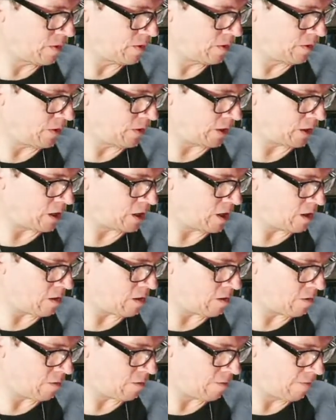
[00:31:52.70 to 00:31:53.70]
thing
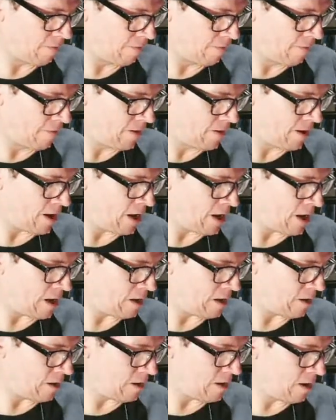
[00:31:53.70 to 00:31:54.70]
here
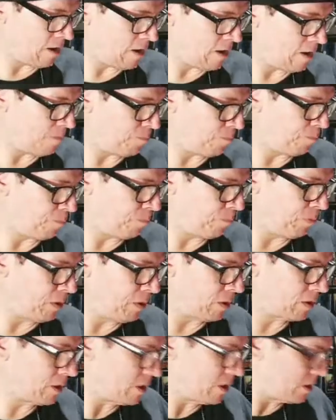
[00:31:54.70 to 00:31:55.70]
and
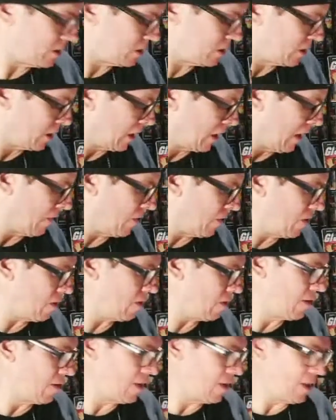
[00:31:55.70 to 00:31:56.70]
plug this together.
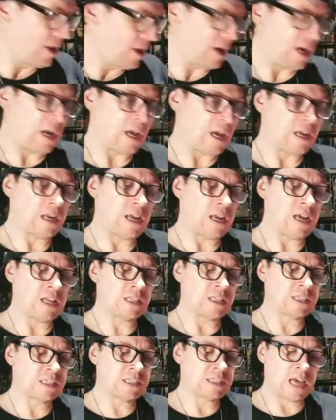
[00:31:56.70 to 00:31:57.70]
And
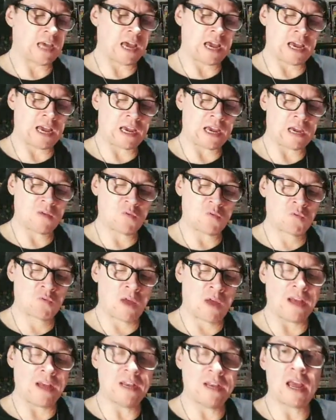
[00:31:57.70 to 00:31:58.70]
it's a
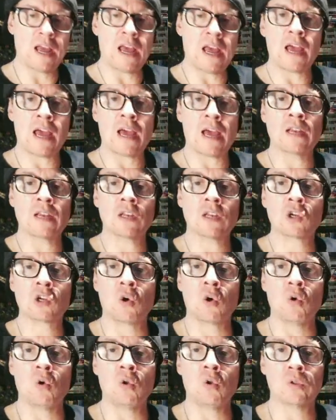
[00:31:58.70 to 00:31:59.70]
red and
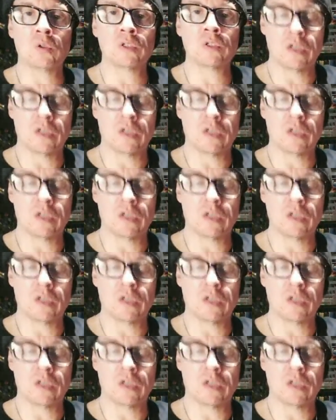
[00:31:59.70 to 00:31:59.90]
gold